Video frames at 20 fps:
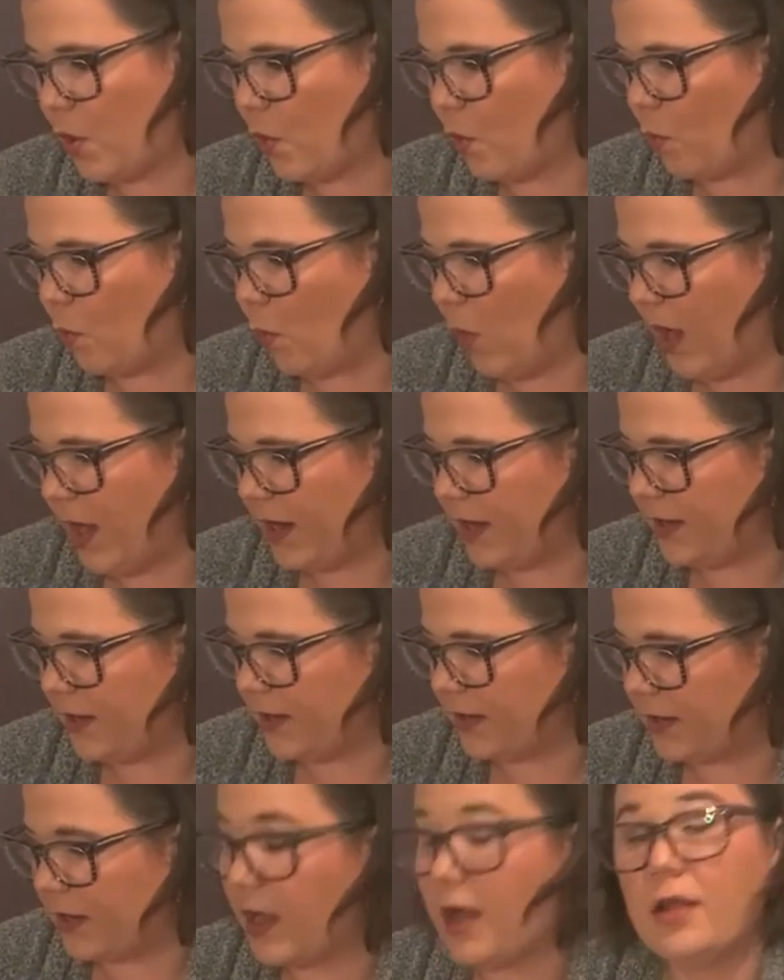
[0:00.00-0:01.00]
What
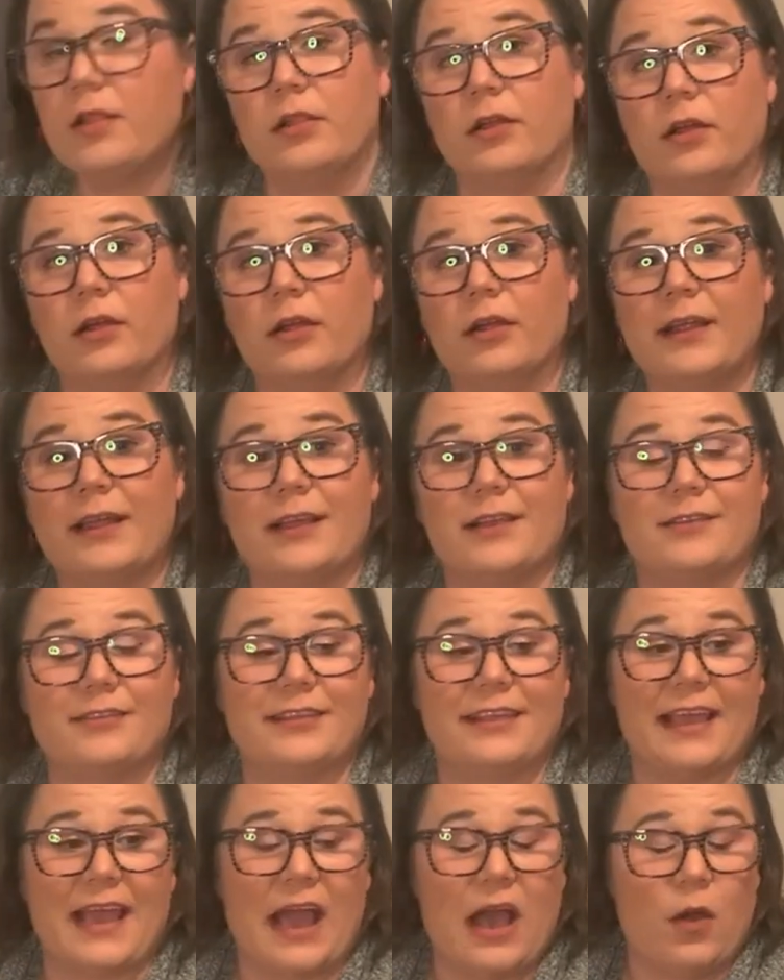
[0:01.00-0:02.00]
color is
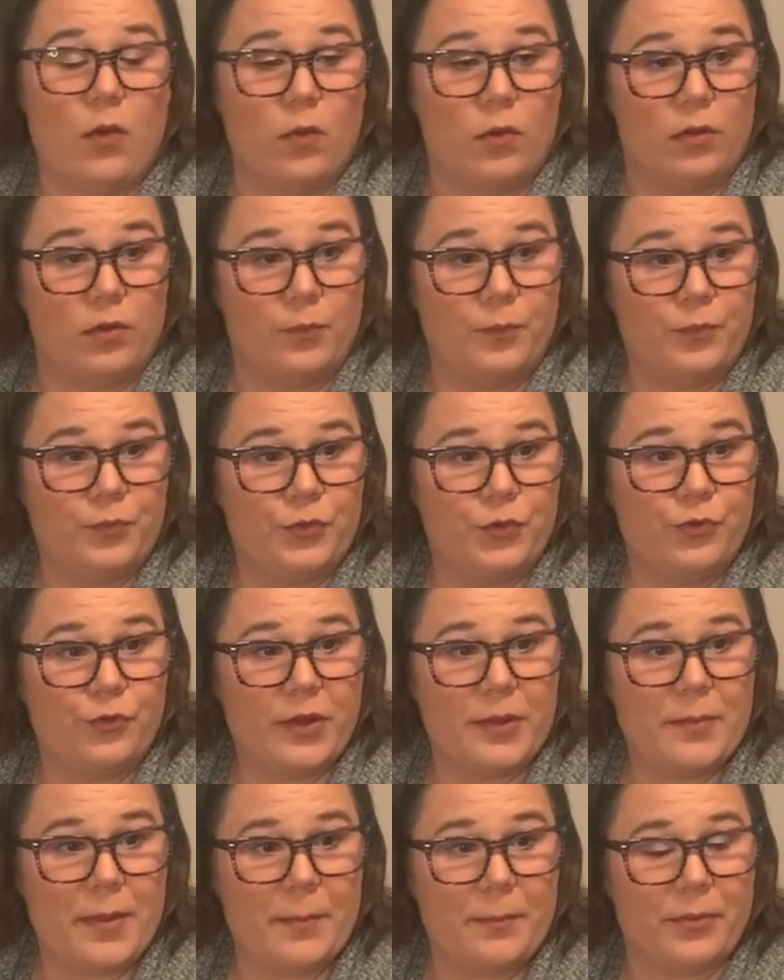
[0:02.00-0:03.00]
the owl? Who
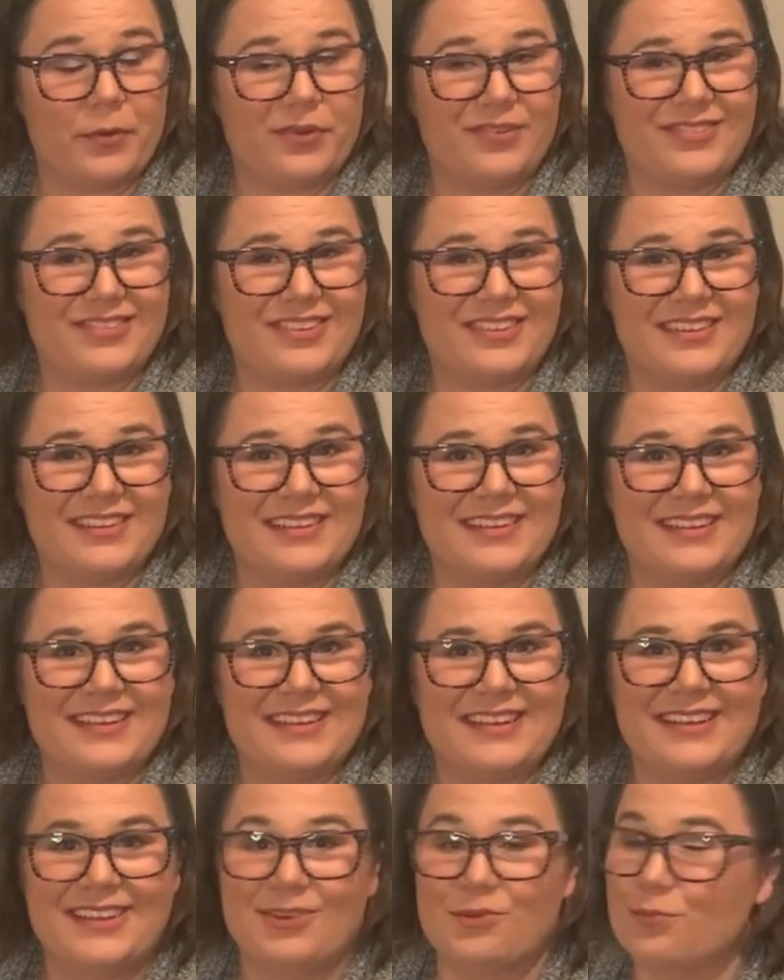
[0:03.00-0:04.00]
remembers?
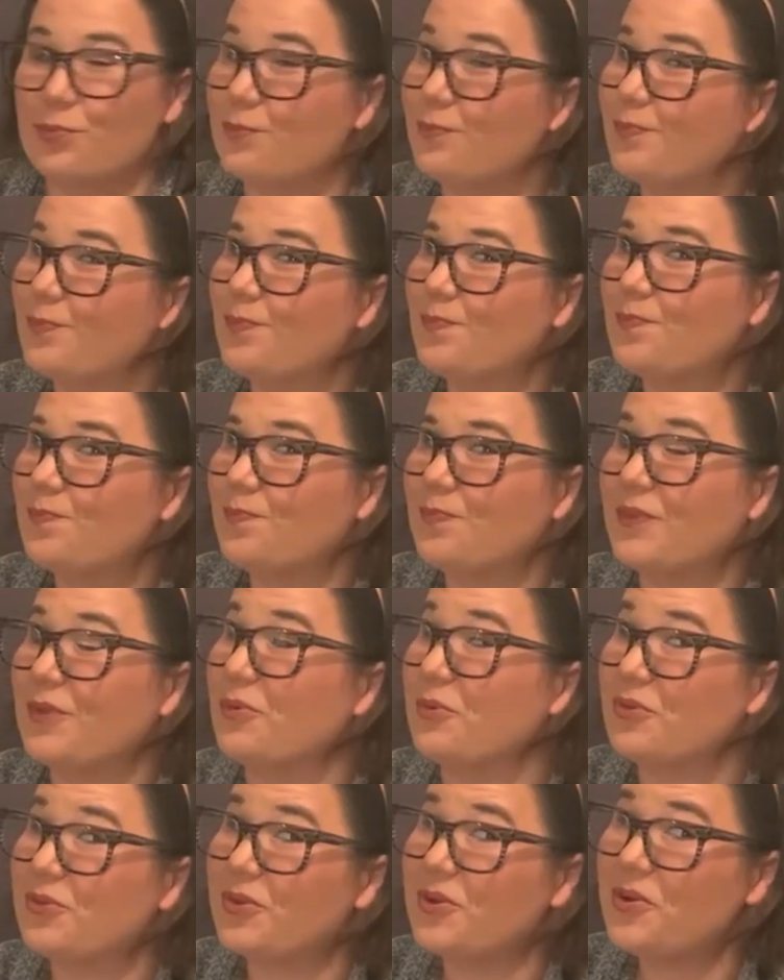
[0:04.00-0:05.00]
It
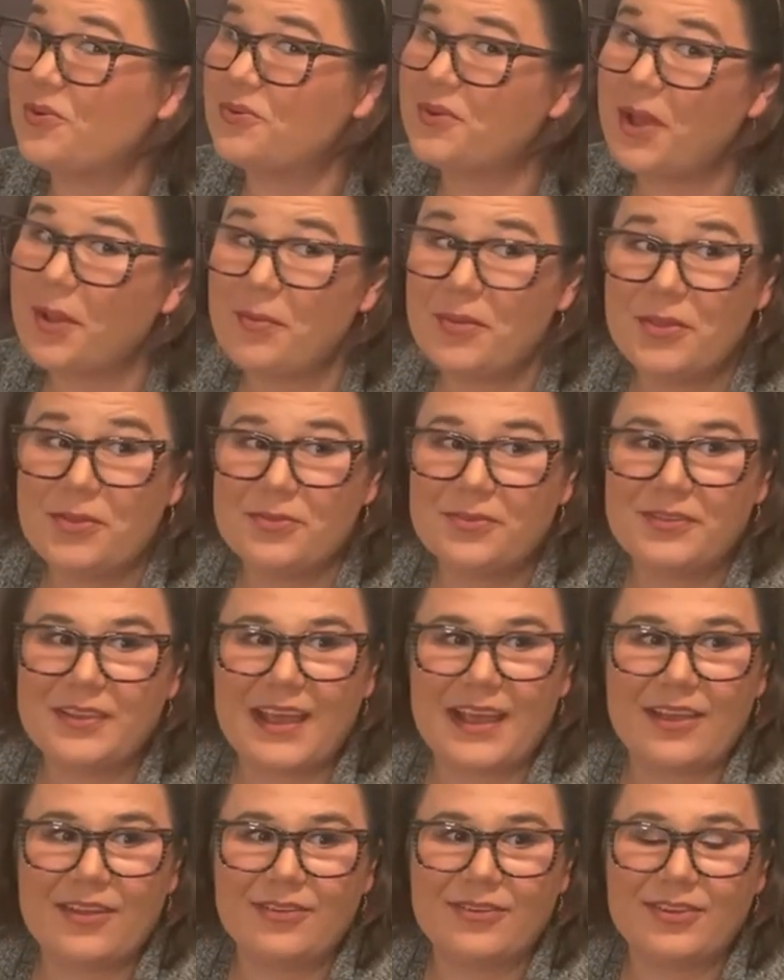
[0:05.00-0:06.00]
was an OW
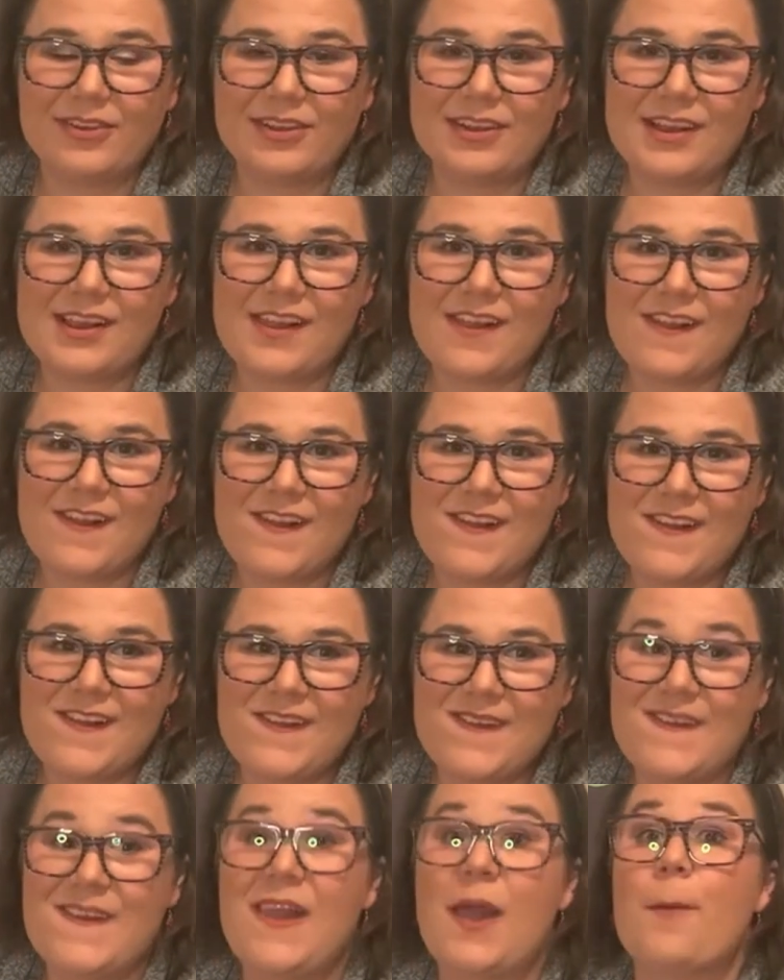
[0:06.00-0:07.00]
sound.
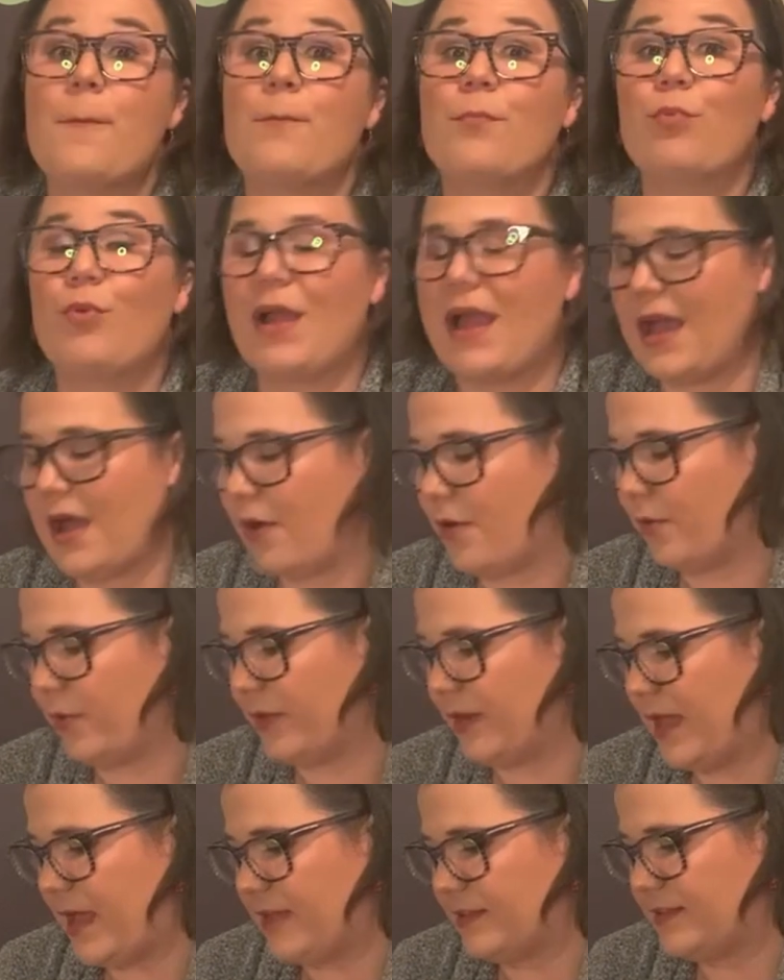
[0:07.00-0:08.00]
Brown,
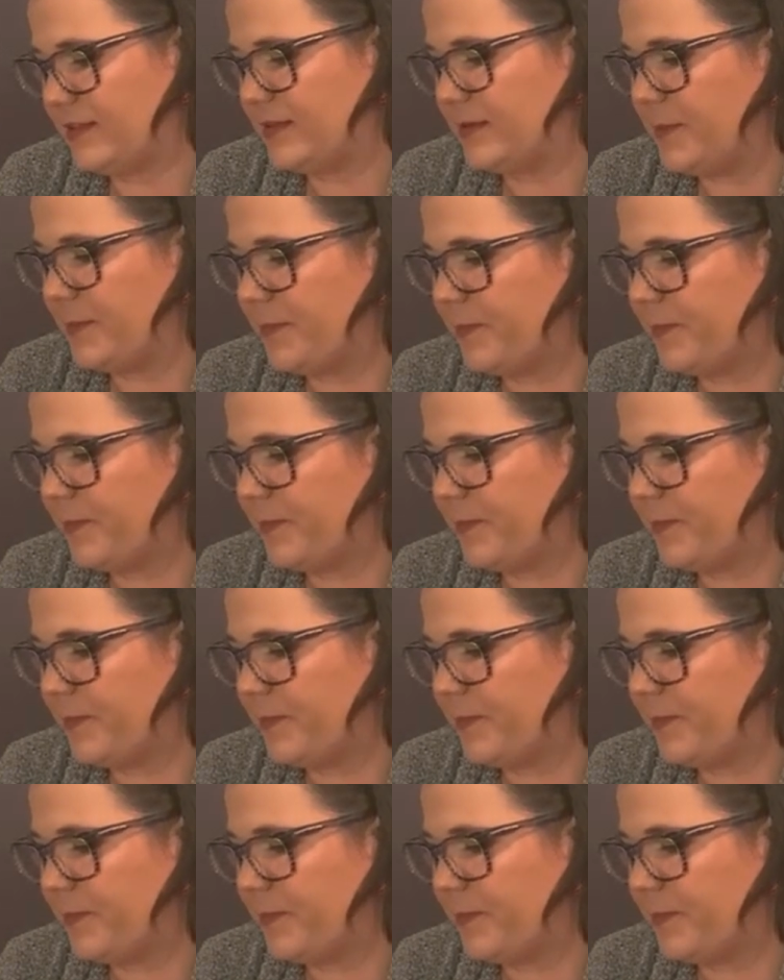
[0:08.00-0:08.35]
yes.